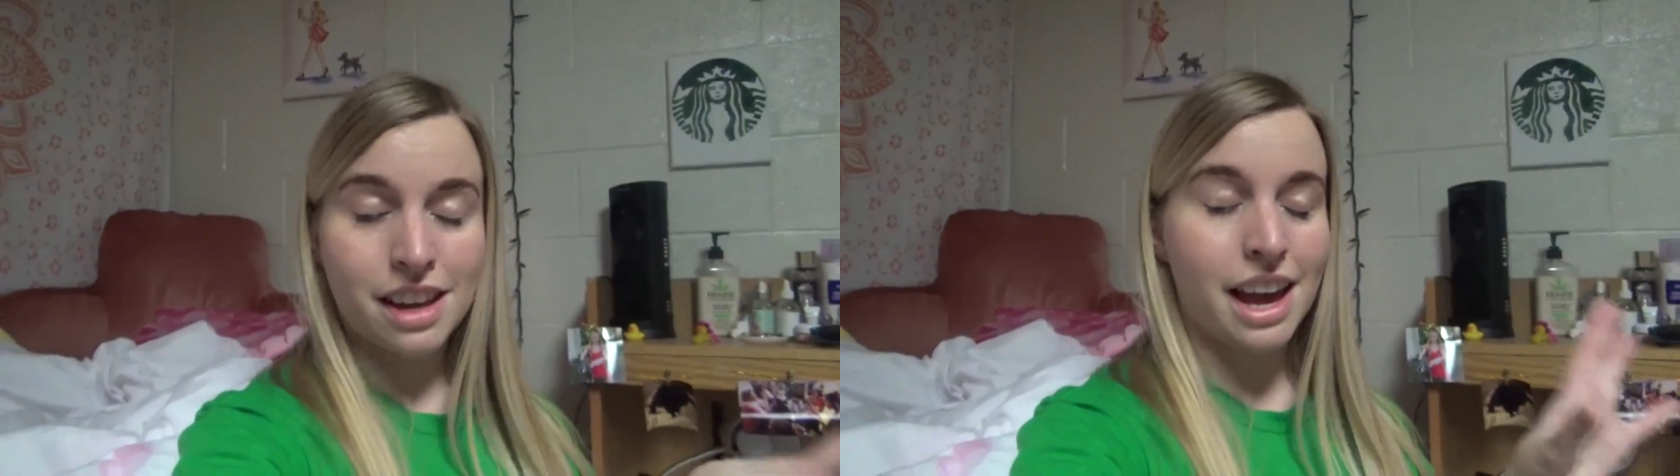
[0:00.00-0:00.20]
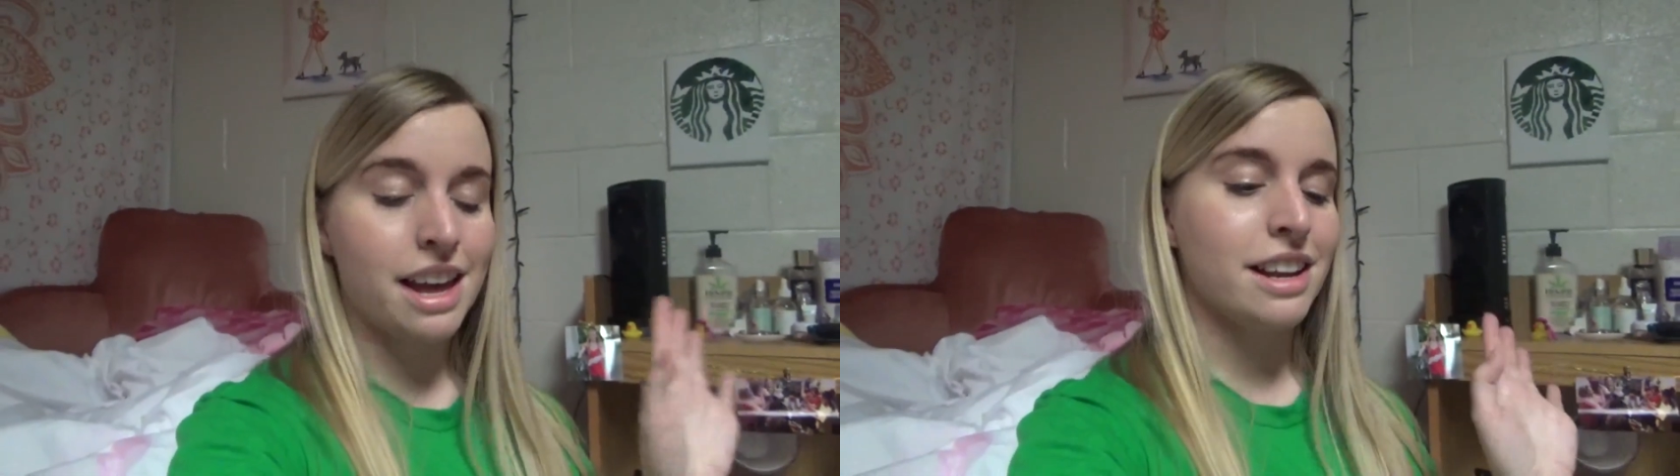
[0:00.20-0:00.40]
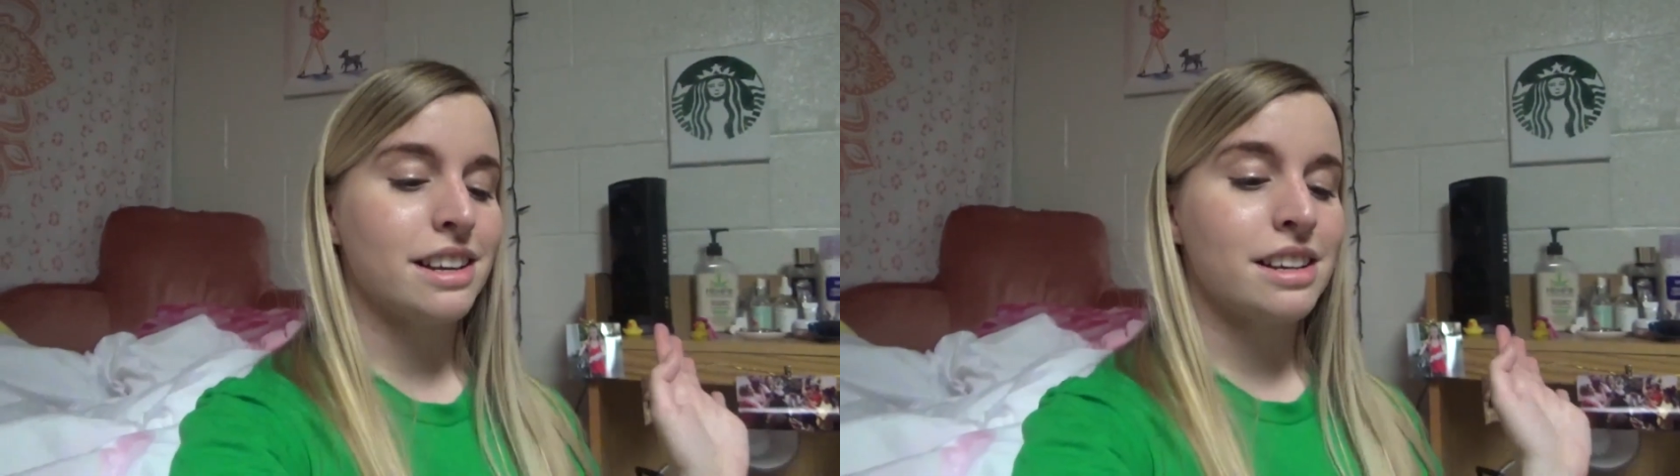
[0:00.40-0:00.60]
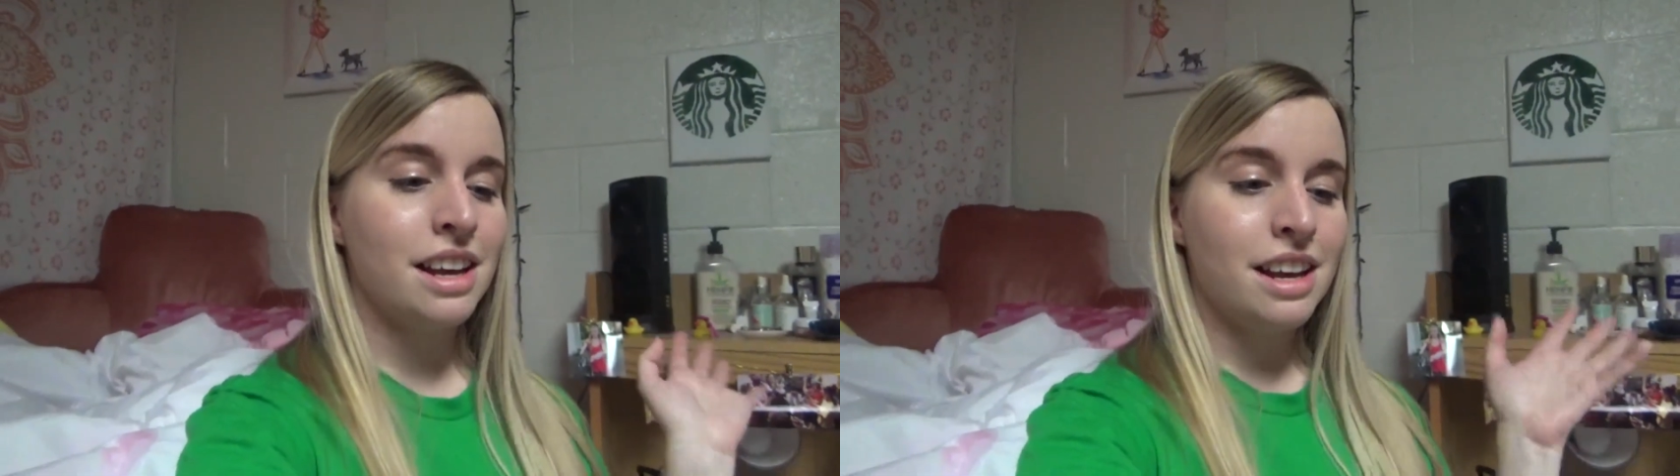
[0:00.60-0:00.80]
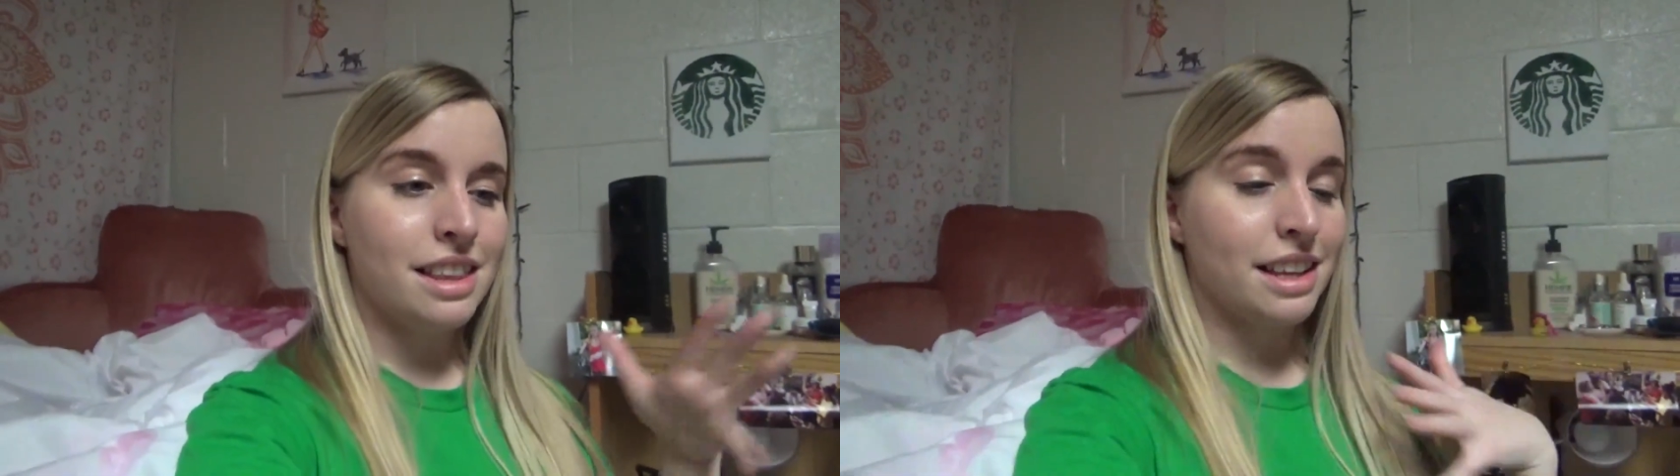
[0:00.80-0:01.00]
and
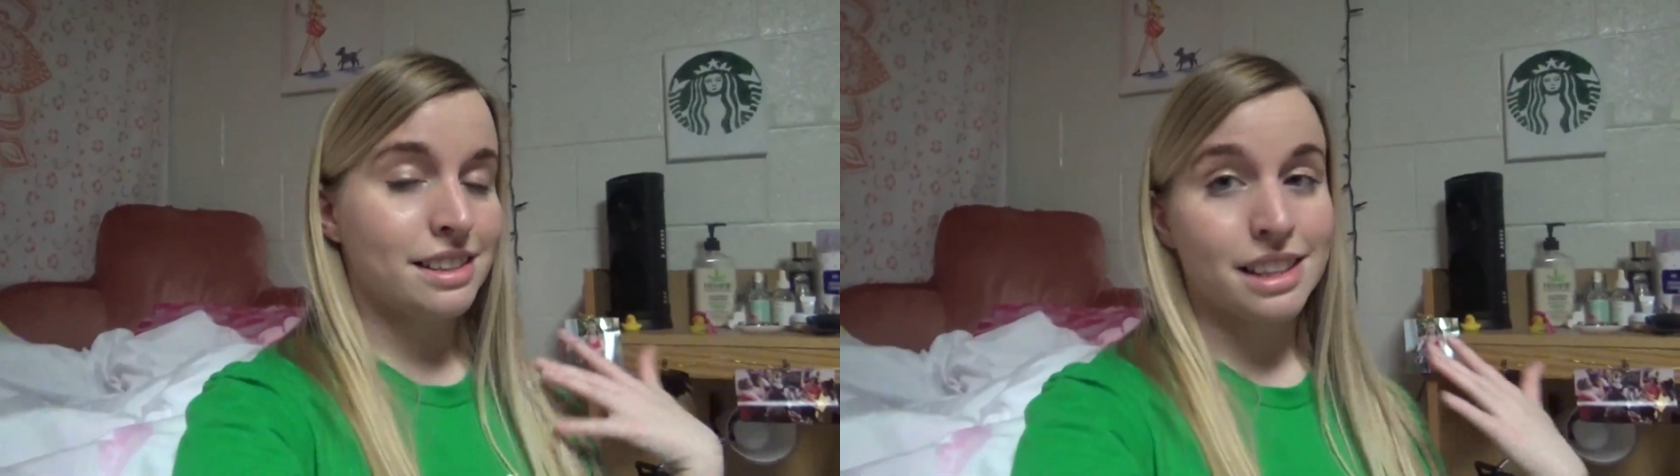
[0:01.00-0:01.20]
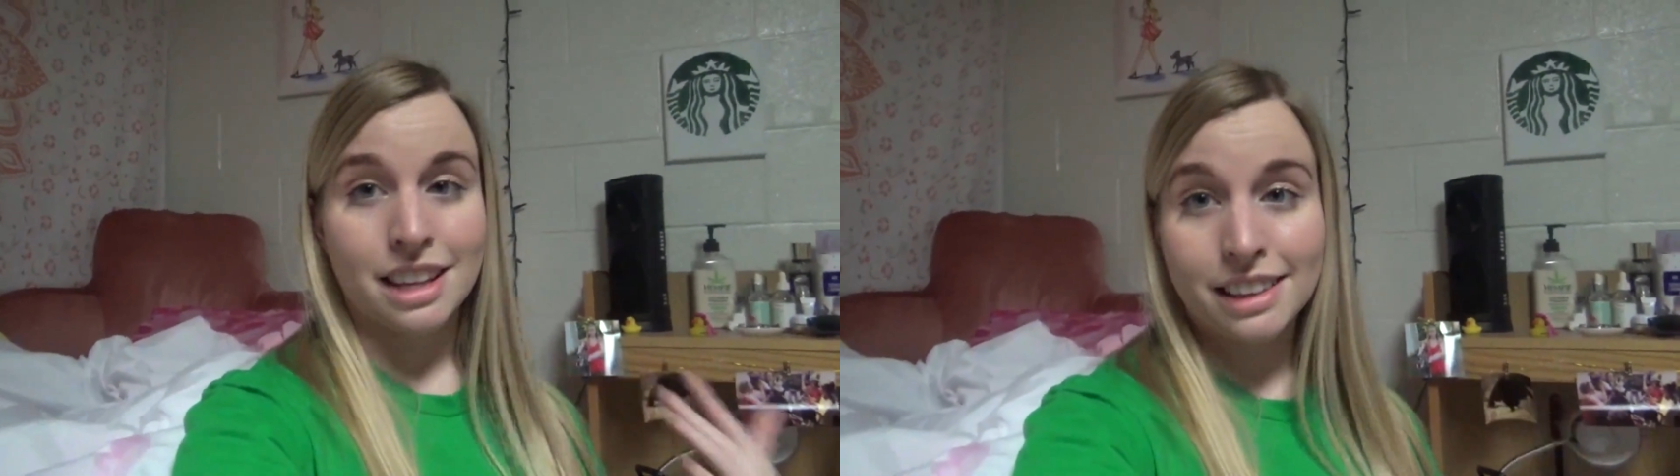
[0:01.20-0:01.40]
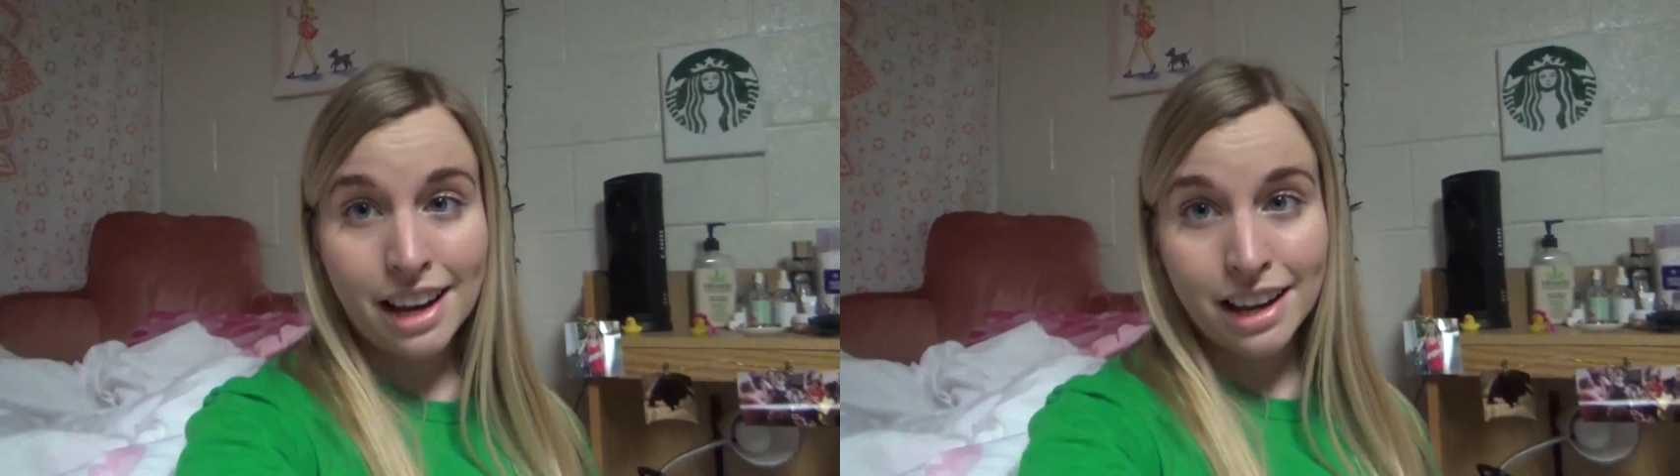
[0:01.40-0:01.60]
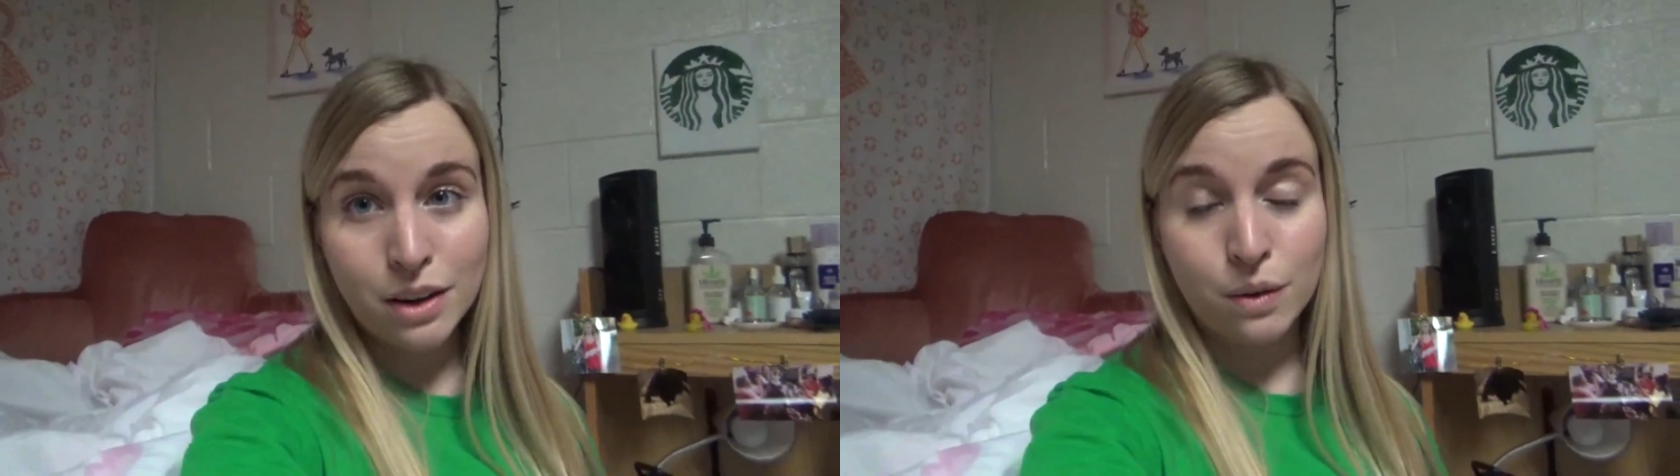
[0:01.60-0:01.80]
things that they like.